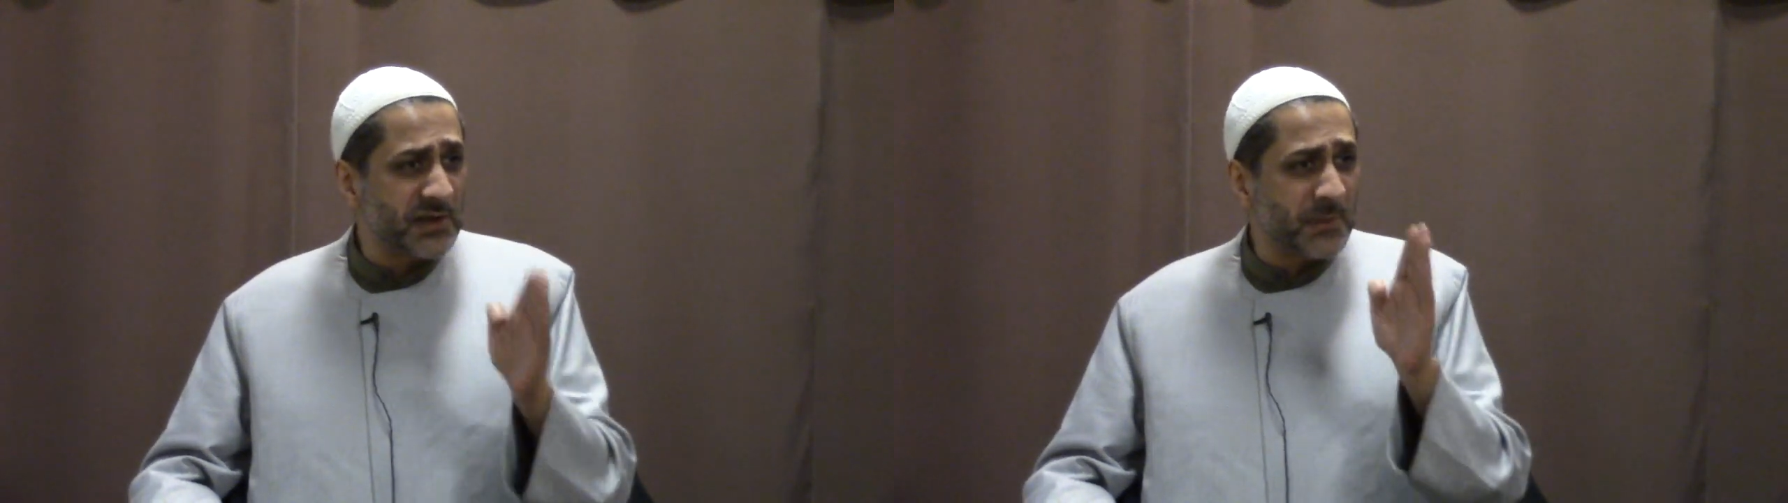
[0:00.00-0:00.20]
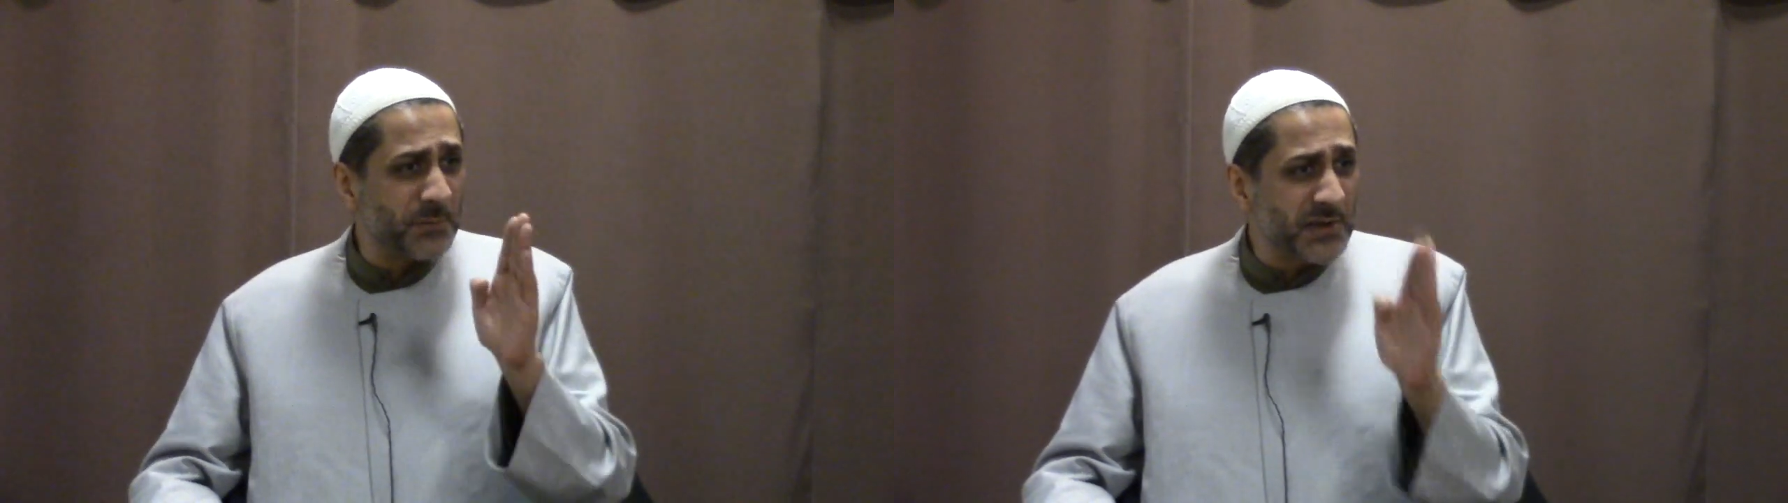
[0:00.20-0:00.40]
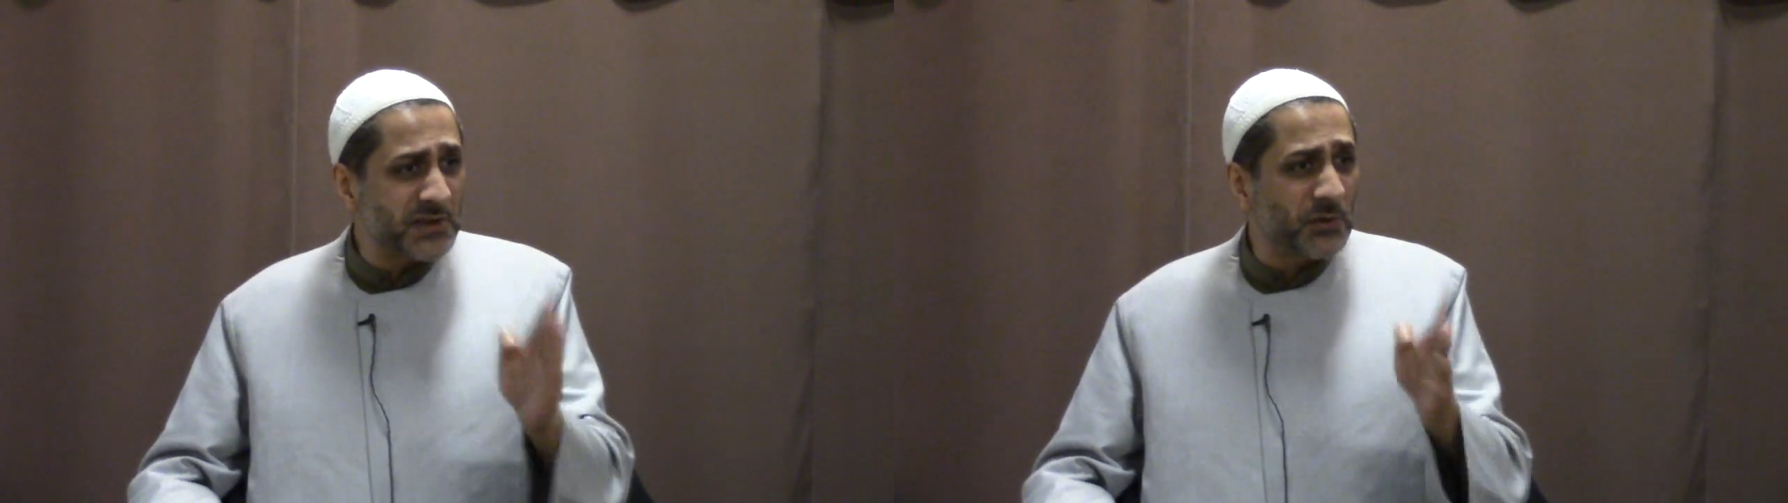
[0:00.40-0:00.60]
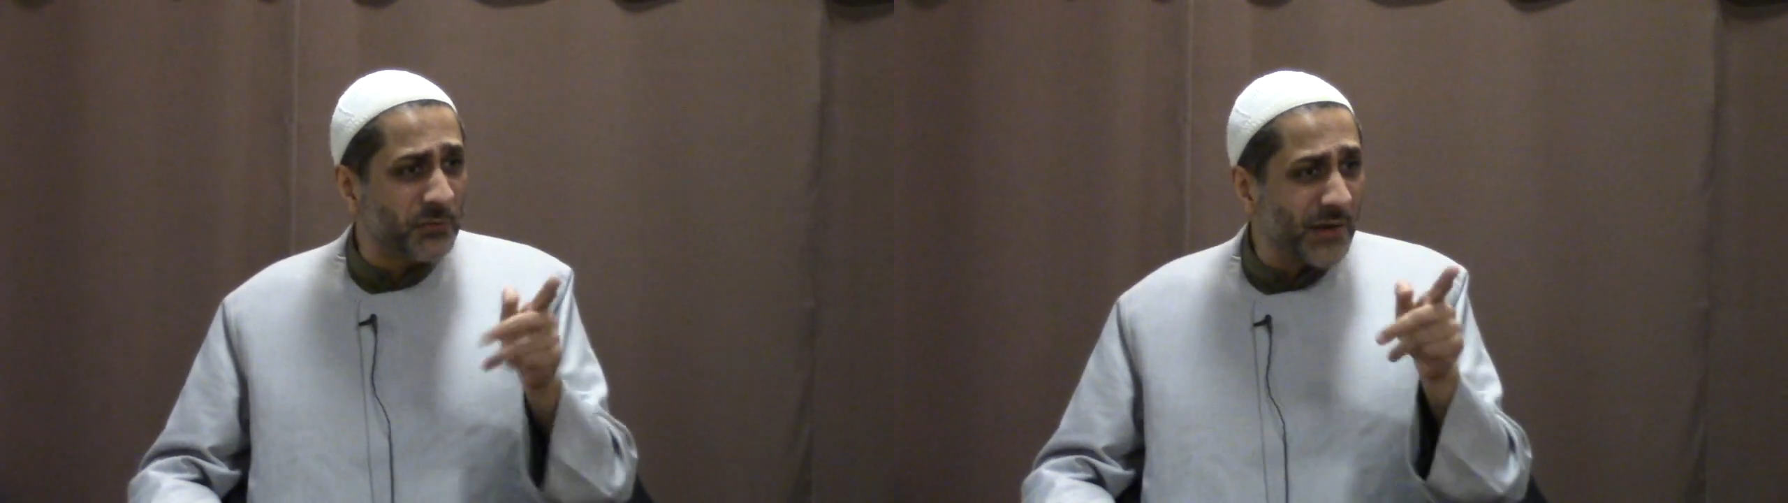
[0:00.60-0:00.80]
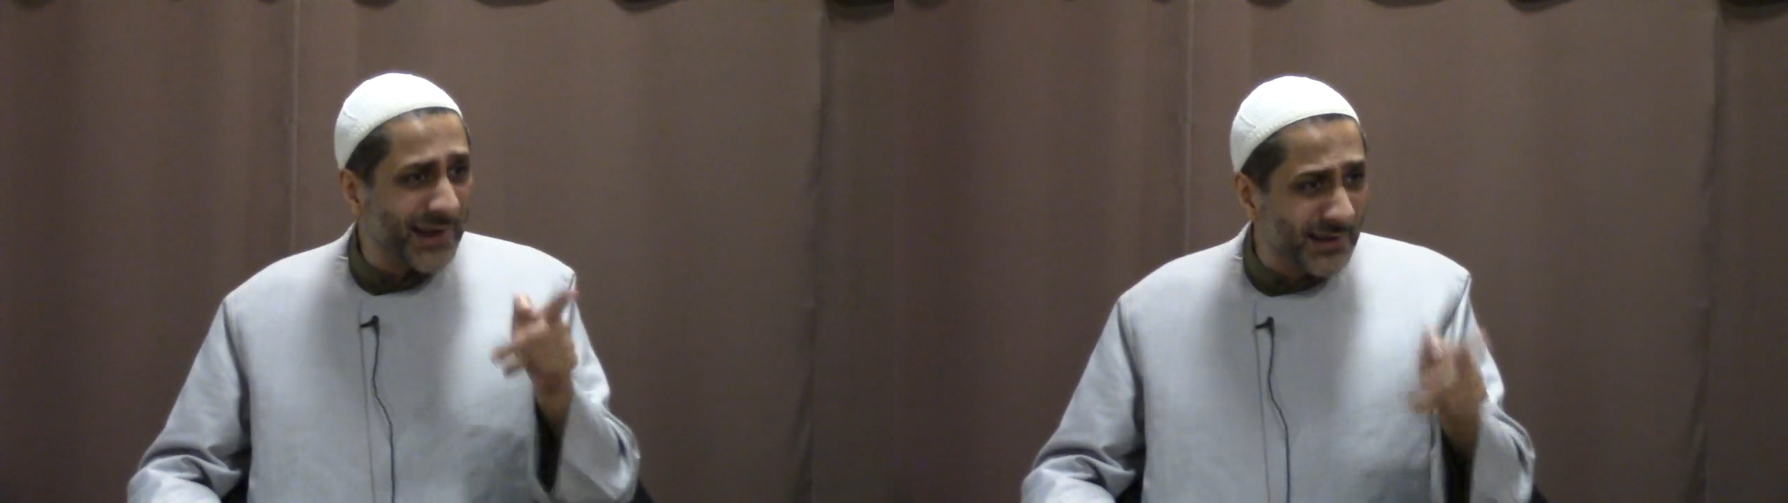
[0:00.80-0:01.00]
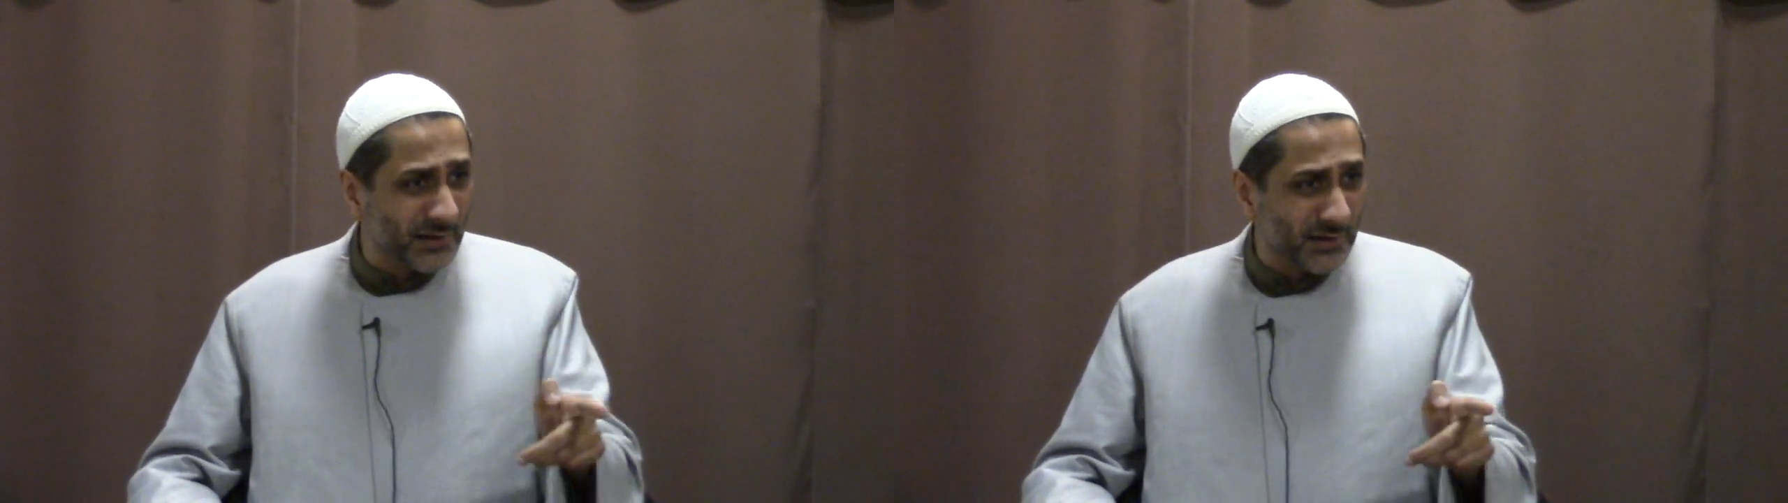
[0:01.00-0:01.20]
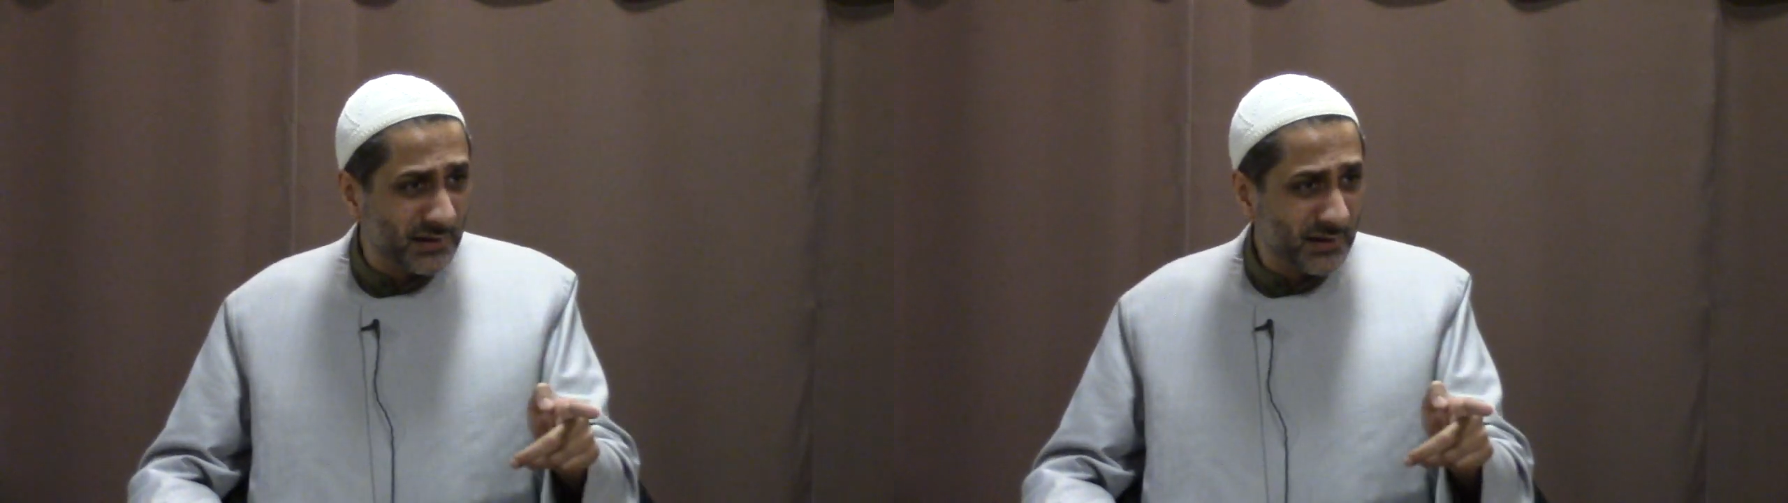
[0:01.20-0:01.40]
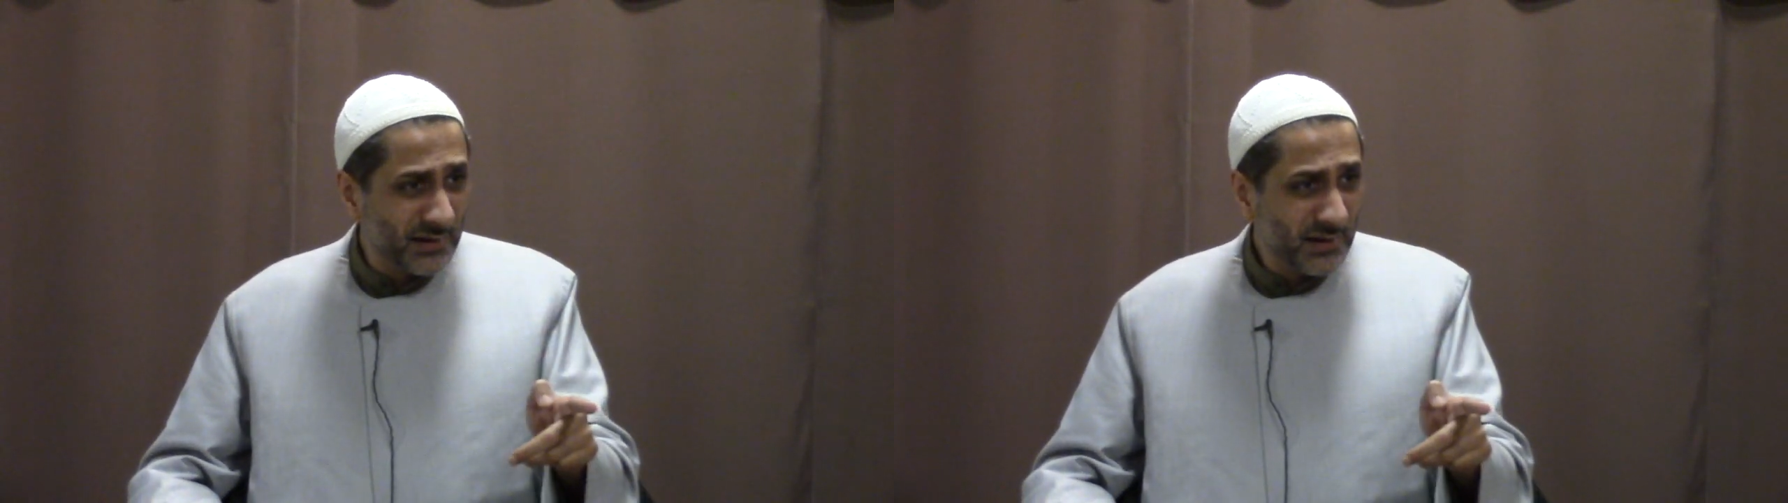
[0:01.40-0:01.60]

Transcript: in the pits of hell,